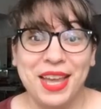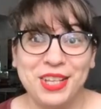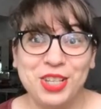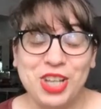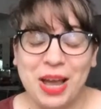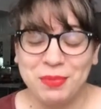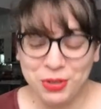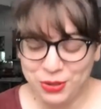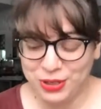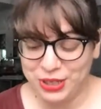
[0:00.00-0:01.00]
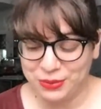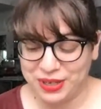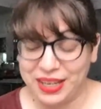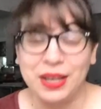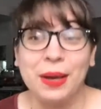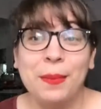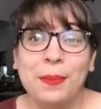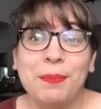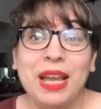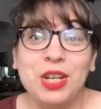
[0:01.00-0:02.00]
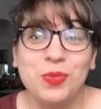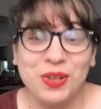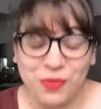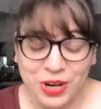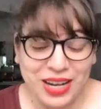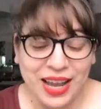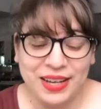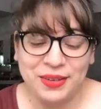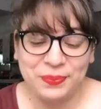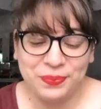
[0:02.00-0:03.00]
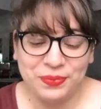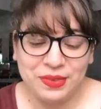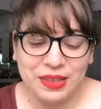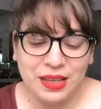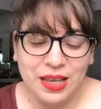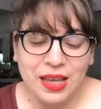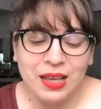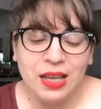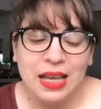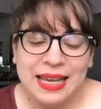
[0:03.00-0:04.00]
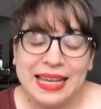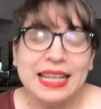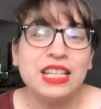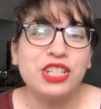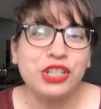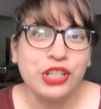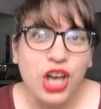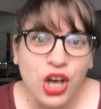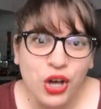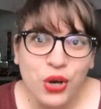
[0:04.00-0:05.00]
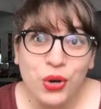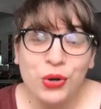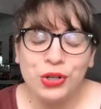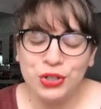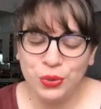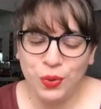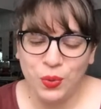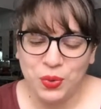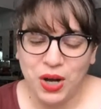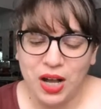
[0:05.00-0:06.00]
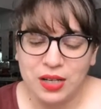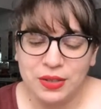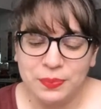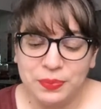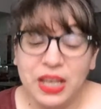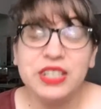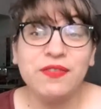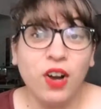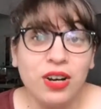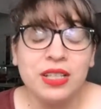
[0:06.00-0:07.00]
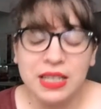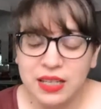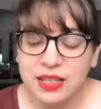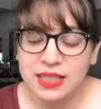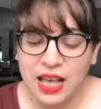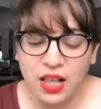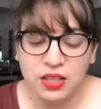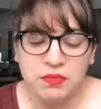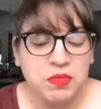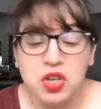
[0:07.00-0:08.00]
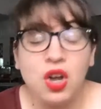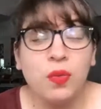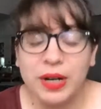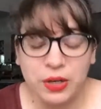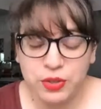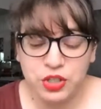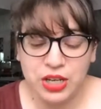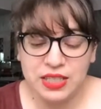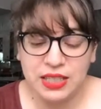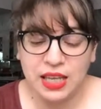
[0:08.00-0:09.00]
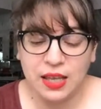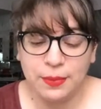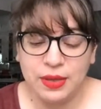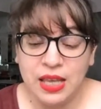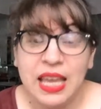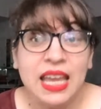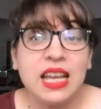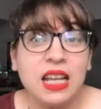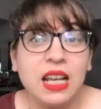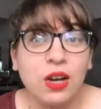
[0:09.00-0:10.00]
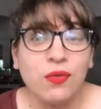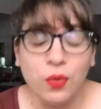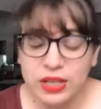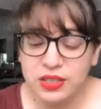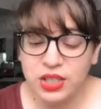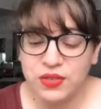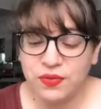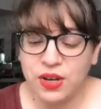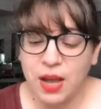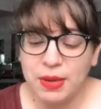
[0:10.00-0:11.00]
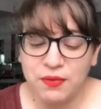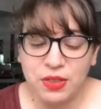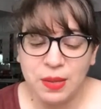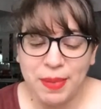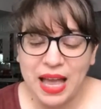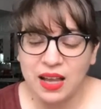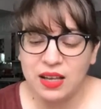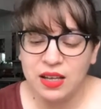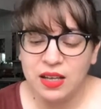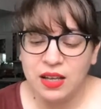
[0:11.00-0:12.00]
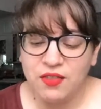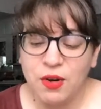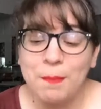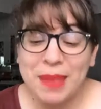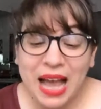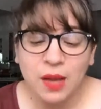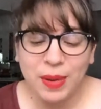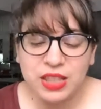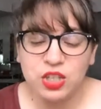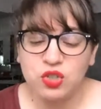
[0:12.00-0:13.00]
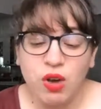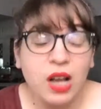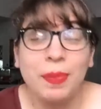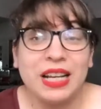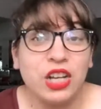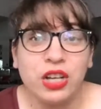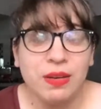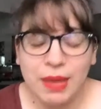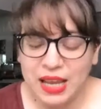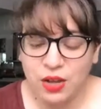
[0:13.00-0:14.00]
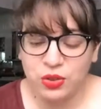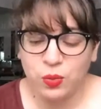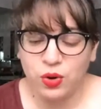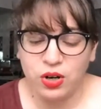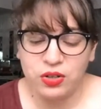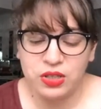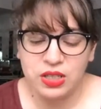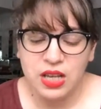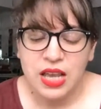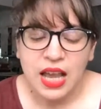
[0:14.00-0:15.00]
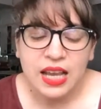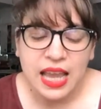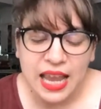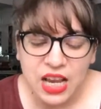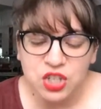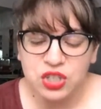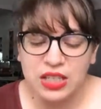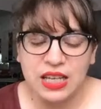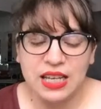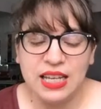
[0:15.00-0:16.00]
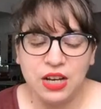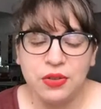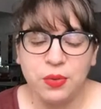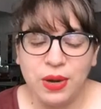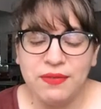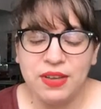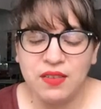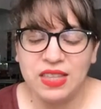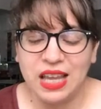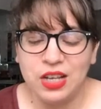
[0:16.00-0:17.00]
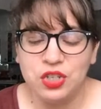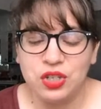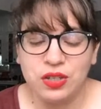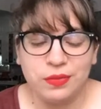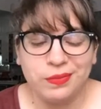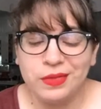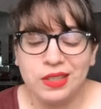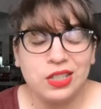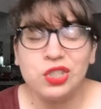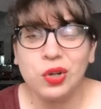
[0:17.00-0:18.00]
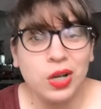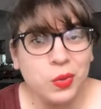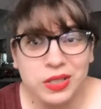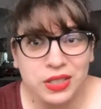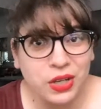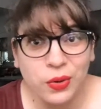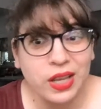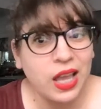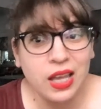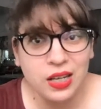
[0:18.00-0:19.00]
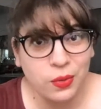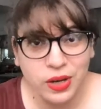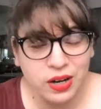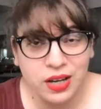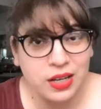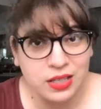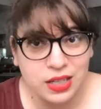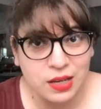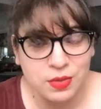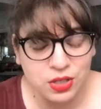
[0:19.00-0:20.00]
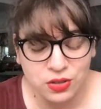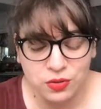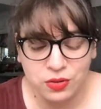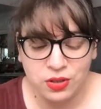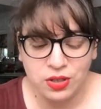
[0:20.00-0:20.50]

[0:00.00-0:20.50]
Chapter 33, page 149. He slowed to a walk. As far as he could tell, nobody was chasing him. He could hear voices coming from back by the truck, but he couldn't make out the words. Occasionally, he'd hear the revving of the engine. The truck wasn't going anywhere anytime soon.